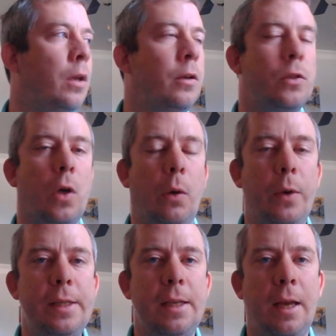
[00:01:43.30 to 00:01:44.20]
So I
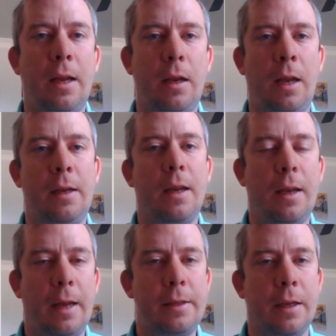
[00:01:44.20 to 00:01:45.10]
went ahead and
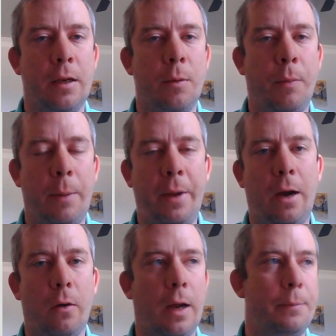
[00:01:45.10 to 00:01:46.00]
connected my
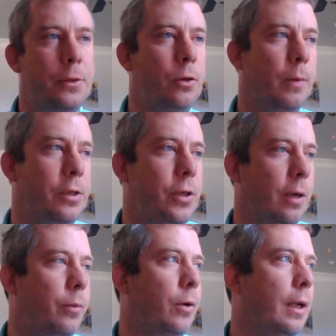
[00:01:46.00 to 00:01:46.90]
Power App to my
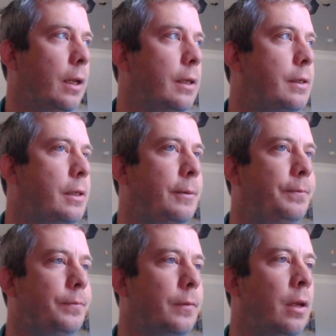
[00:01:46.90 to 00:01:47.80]
SharePoint list.
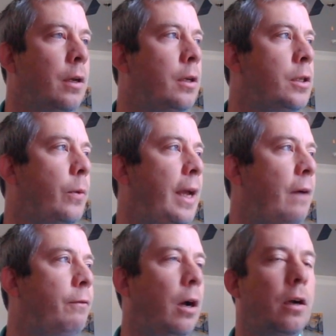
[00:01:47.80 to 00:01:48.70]
So we
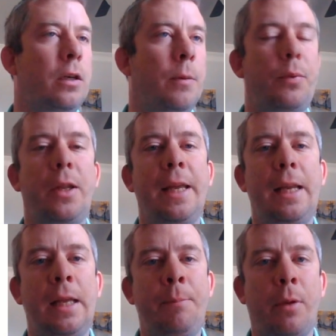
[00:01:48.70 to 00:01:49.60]
have a
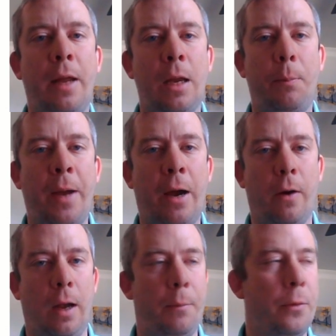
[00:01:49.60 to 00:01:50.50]
completely blank Power
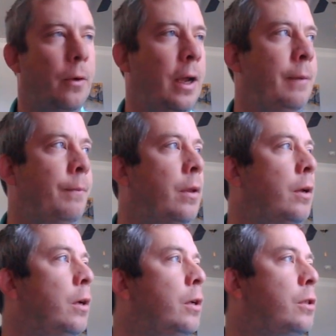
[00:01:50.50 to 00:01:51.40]
App, right?
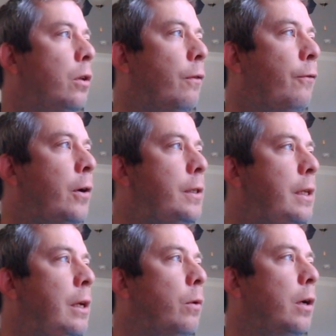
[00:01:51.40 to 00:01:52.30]
So the first
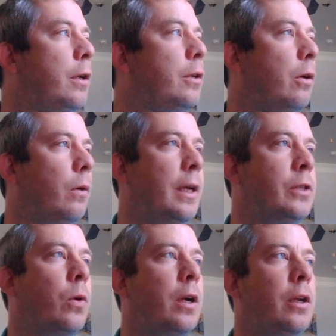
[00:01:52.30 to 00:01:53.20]
thing we're going to do is
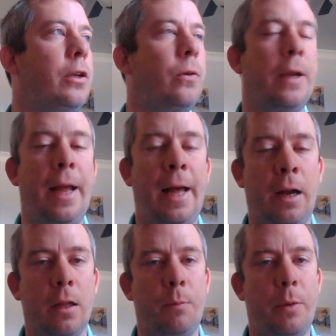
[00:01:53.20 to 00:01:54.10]
we're going to do an
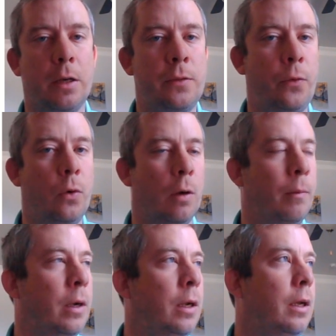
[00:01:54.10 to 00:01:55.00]
out of the box form.
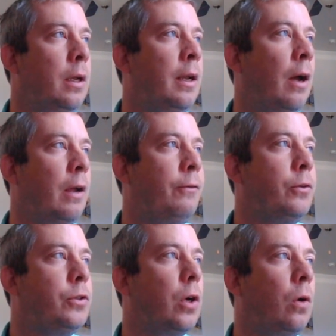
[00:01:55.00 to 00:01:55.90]
Now, if you
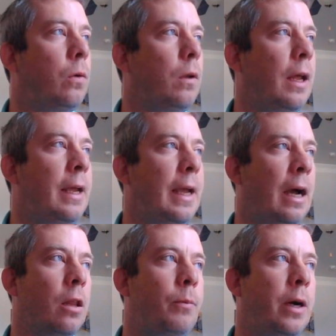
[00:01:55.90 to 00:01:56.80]
don't like
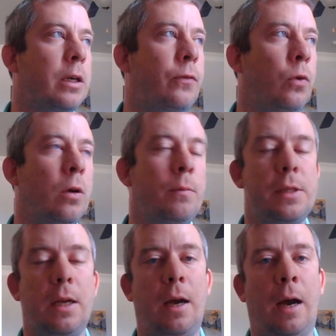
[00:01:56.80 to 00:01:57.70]
out of the box
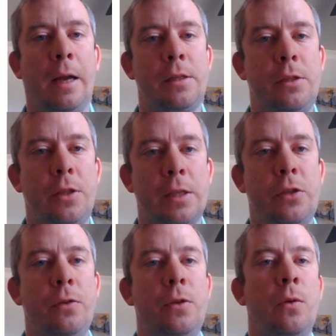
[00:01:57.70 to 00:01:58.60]
forms, I suggest
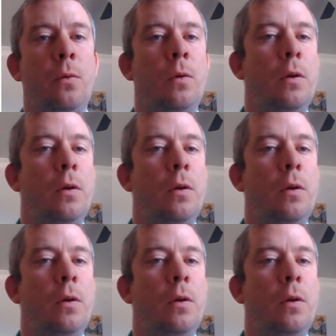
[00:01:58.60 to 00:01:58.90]
you do